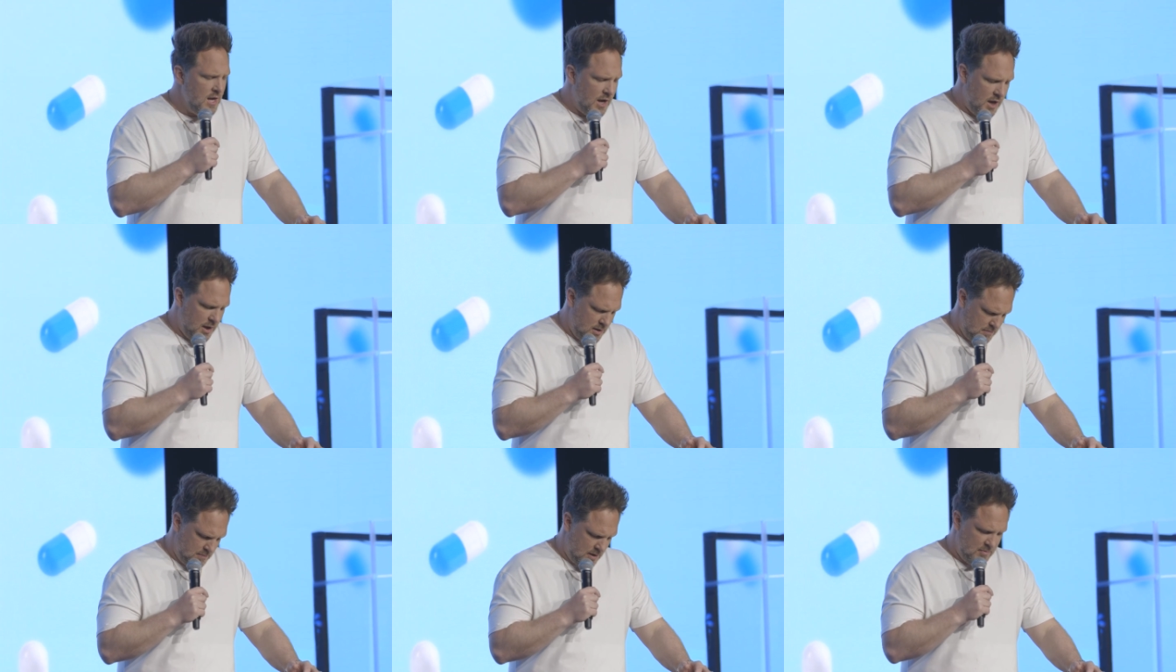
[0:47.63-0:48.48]

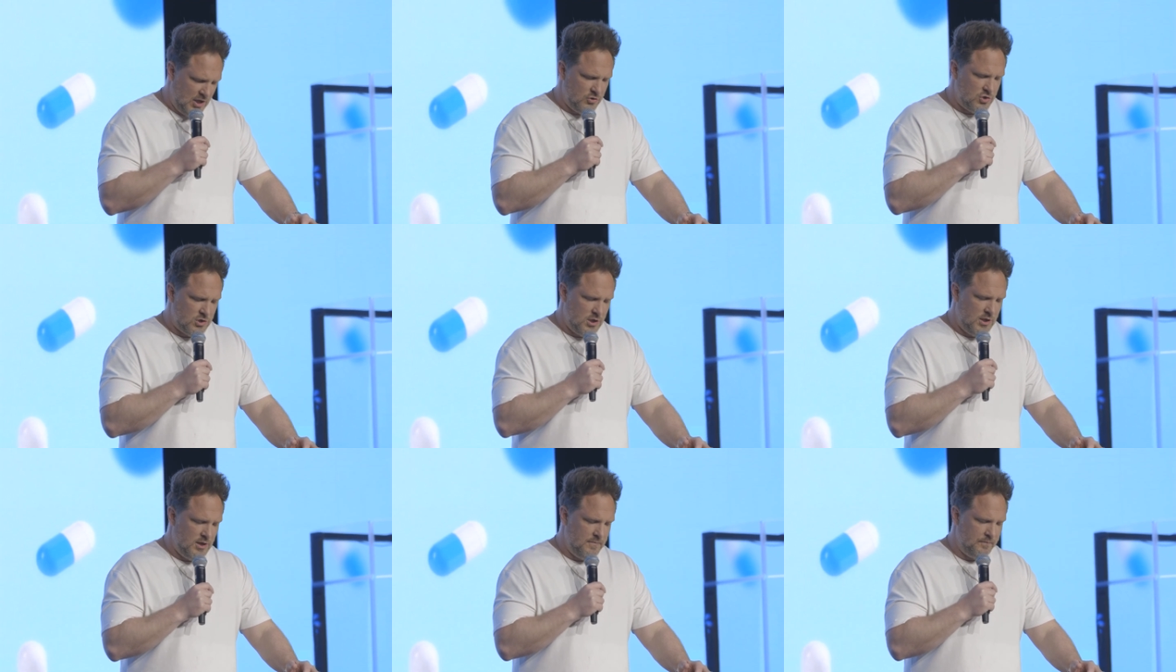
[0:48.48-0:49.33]
Um, I mean,
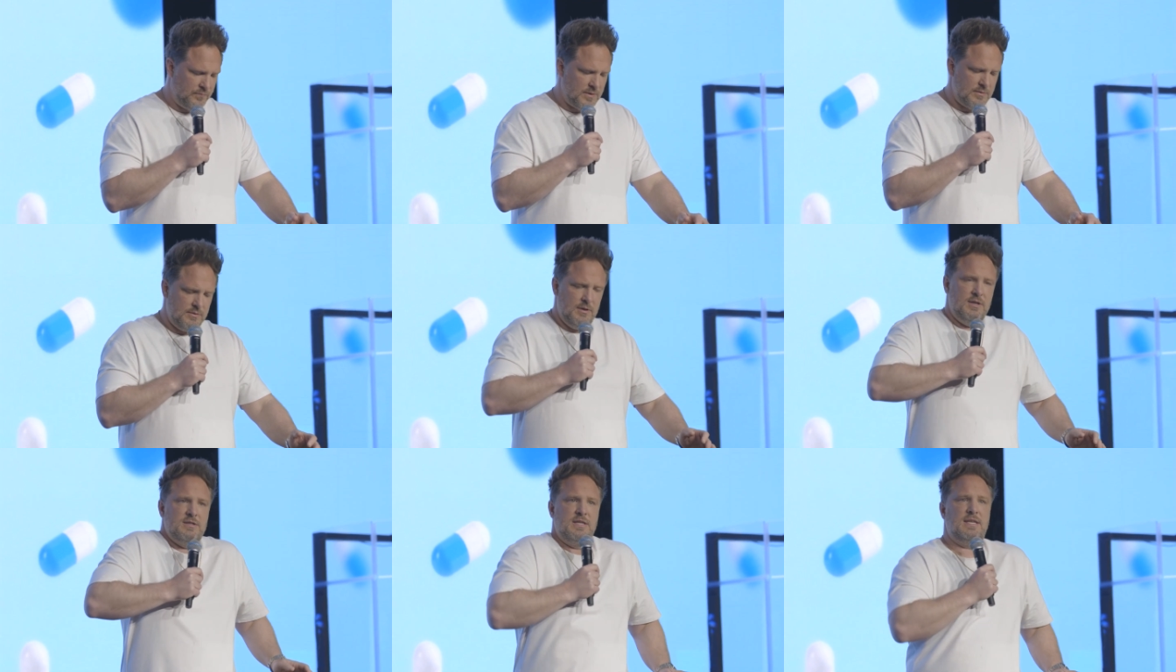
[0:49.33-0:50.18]
she
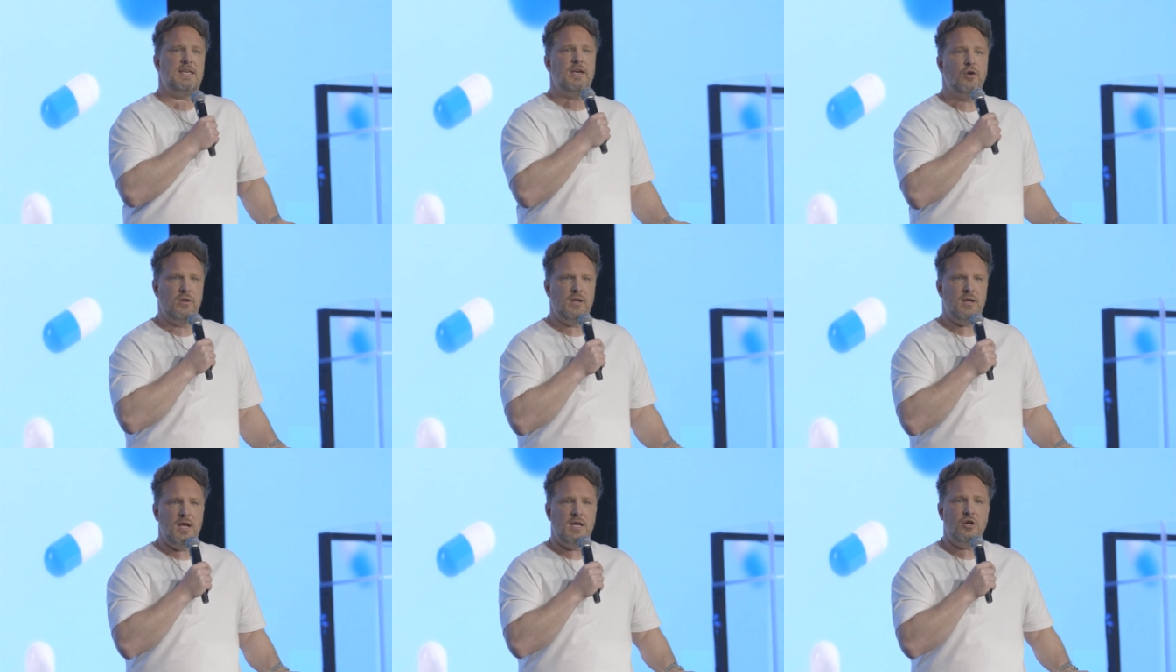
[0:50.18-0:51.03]
has killed it.
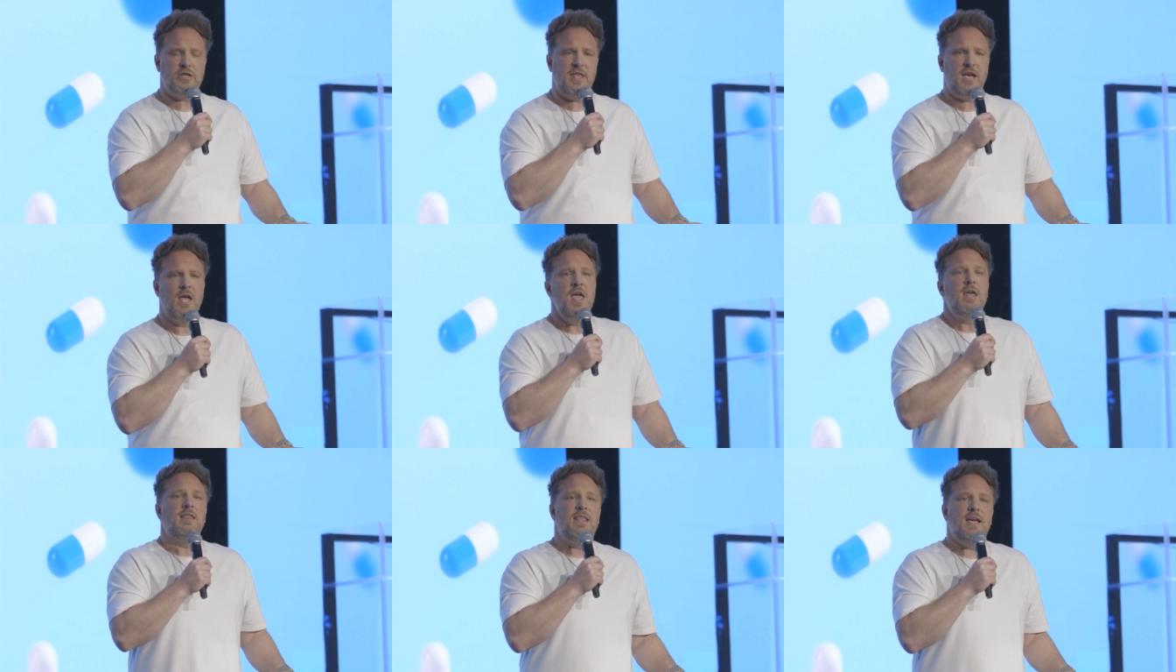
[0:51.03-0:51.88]
And here's the thing
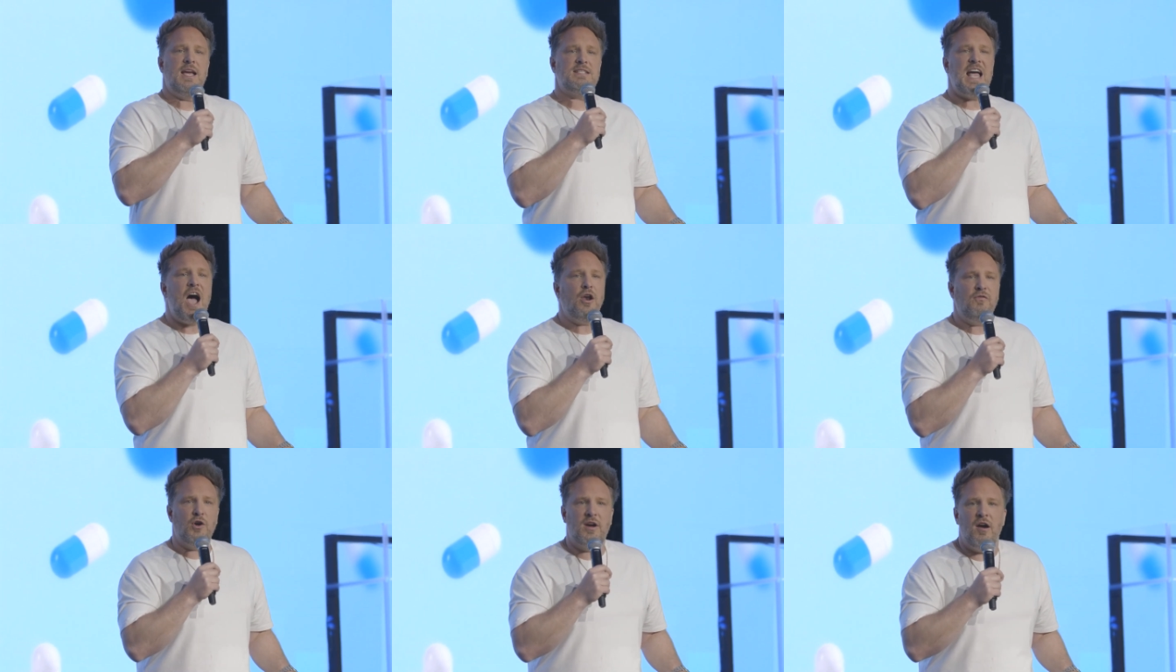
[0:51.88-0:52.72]
it's out of
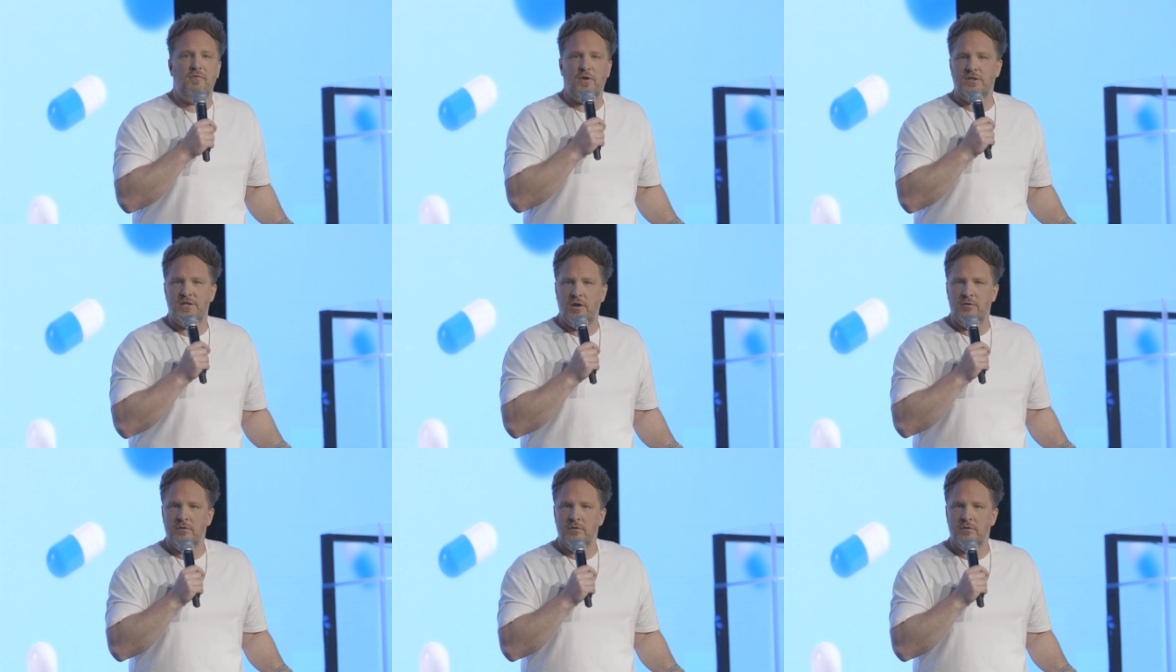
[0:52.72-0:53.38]
her comfort zone.